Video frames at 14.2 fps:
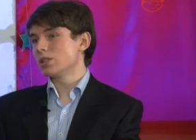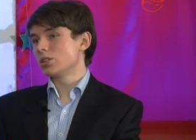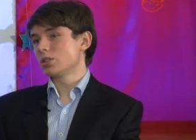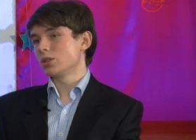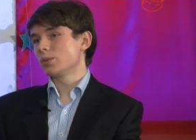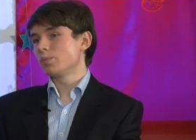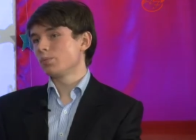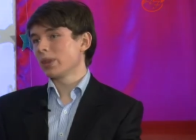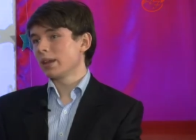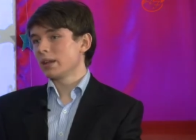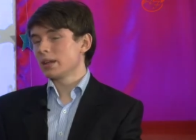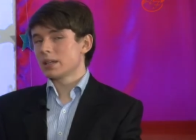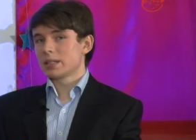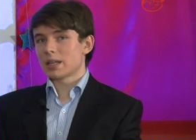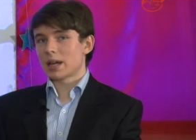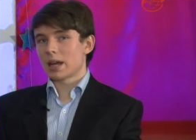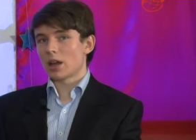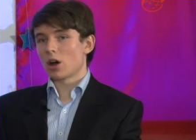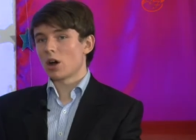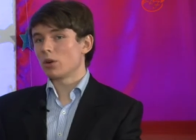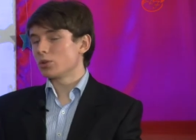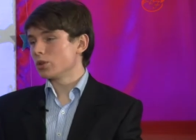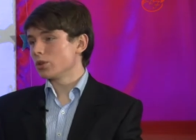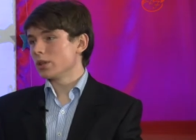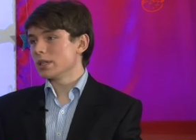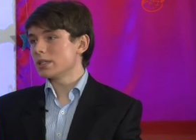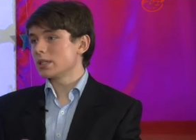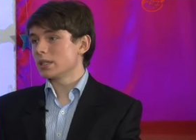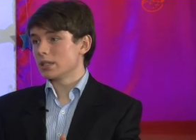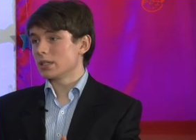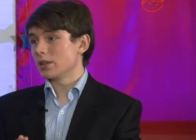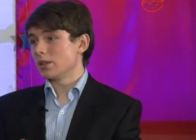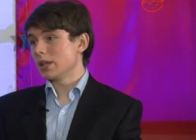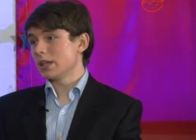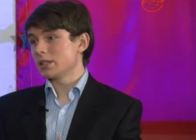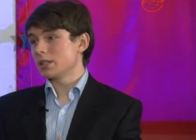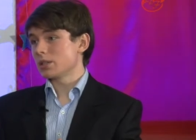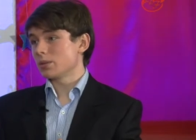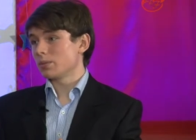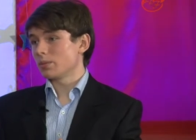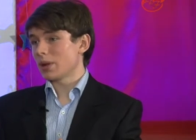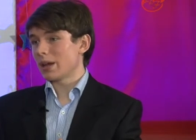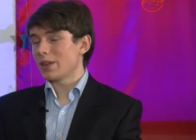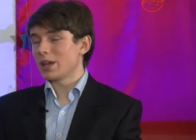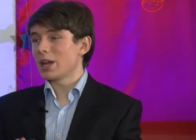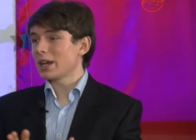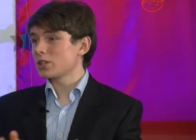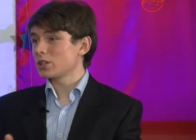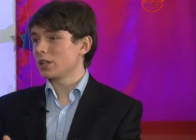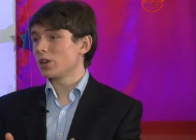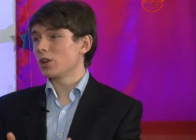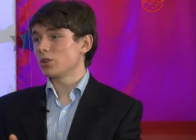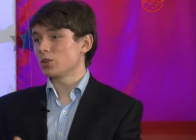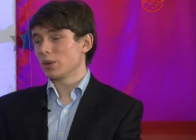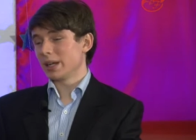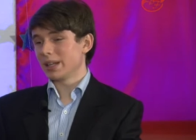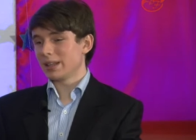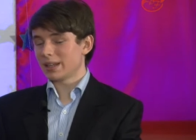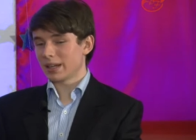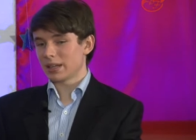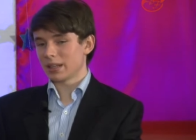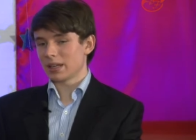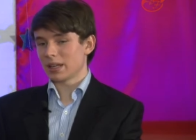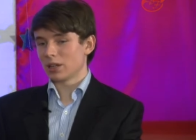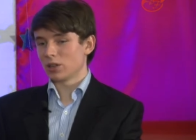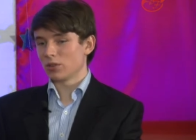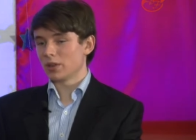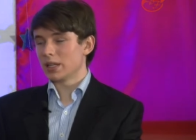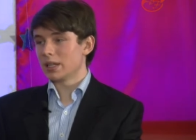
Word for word: to say, oh, I'll do this, this and this, and then actually not do anything at the end of the